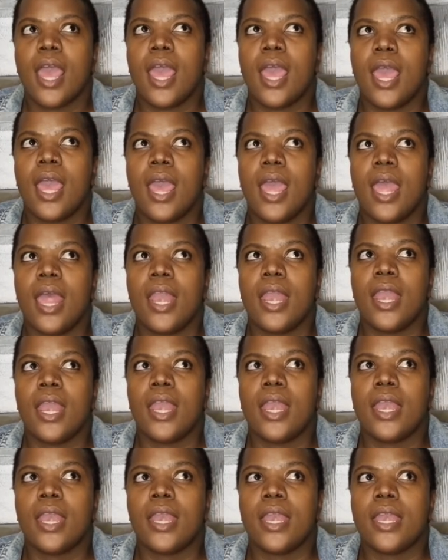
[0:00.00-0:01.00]

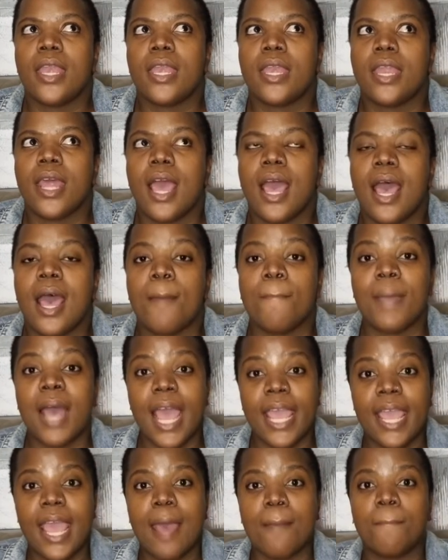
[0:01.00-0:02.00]
And
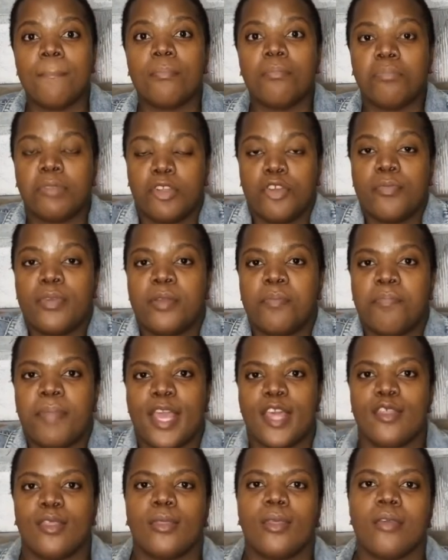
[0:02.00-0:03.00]
I am Durban
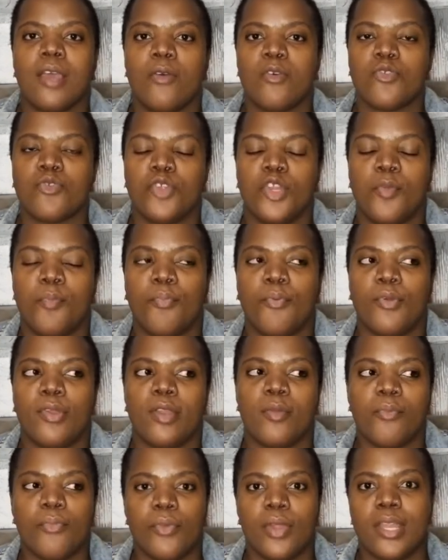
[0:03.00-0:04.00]
based. I was really
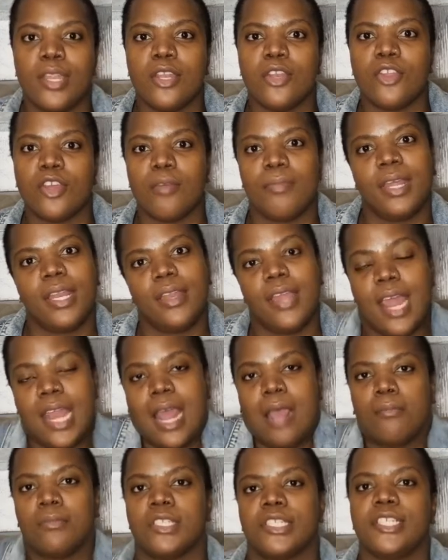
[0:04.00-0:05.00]
born and bred in Durban
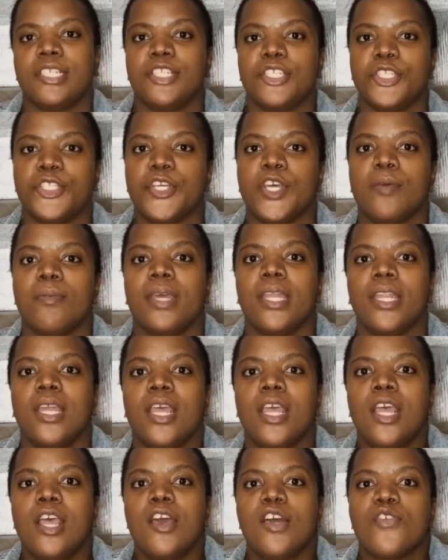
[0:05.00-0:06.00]
and I'm still in
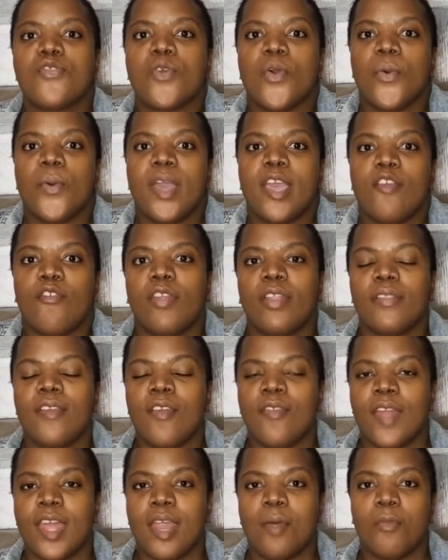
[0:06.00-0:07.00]
Durban. So
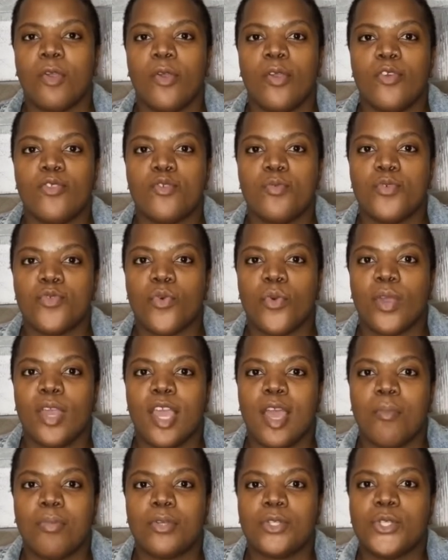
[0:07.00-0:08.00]
everything that I'm going to be
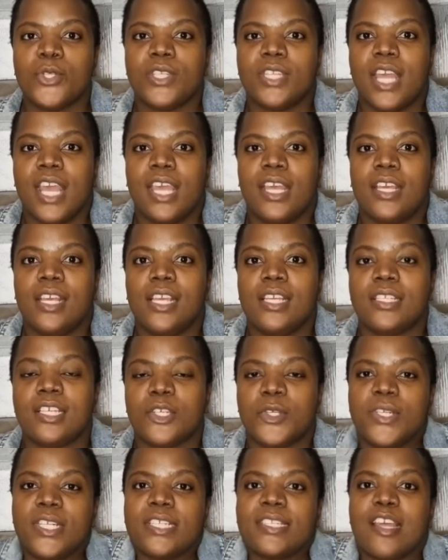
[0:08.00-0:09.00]
talking about today is
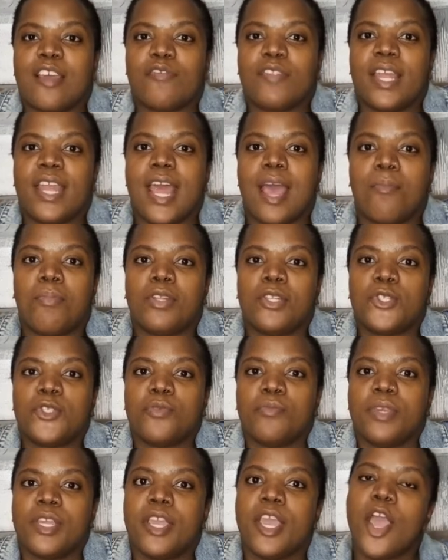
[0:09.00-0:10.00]
actually stuff that happened
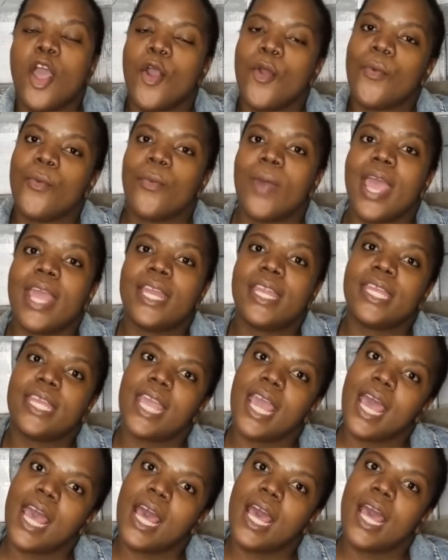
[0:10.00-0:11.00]
to me right
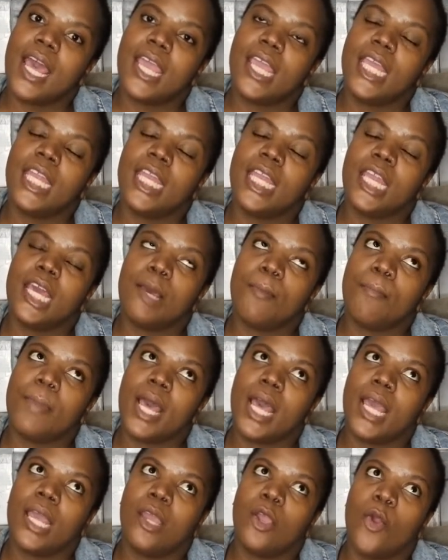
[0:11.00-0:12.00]
here in
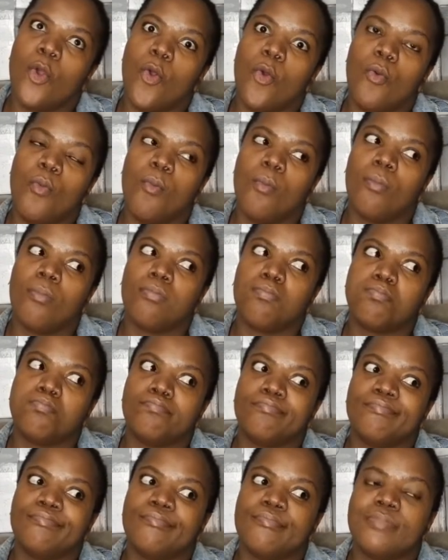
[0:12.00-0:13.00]
my
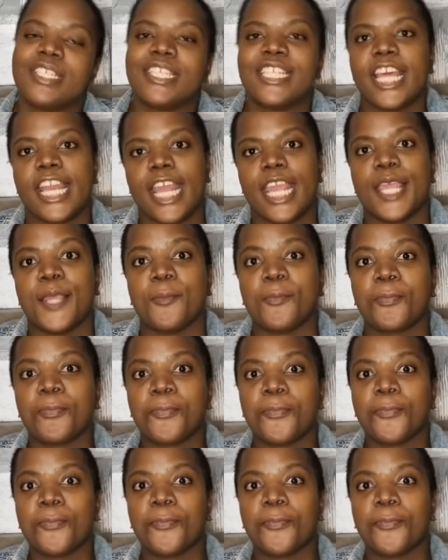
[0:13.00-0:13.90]
home city.